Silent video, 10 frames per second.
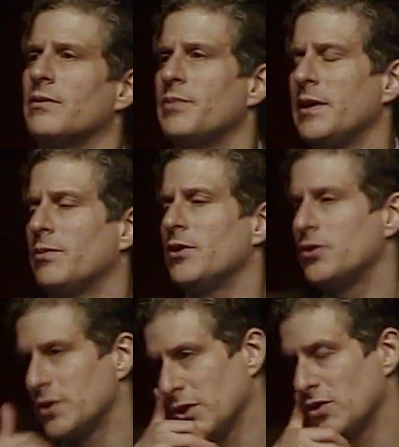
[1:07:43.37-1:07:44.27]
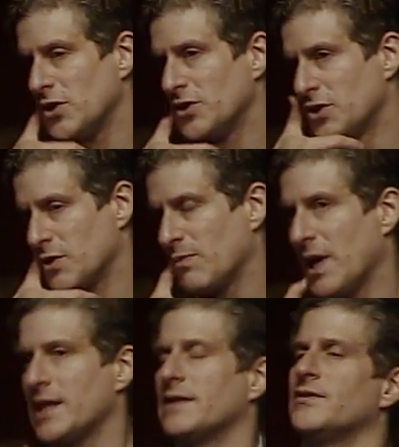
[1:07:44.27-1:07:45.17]
people usually use the term
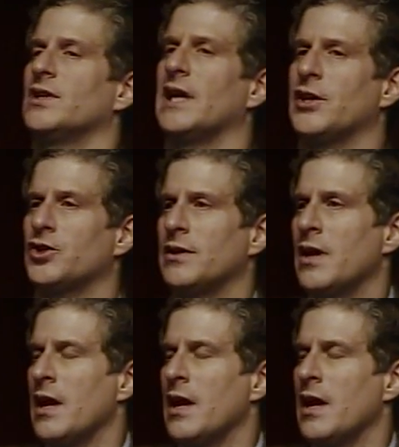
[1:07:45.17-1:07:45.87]
positive selection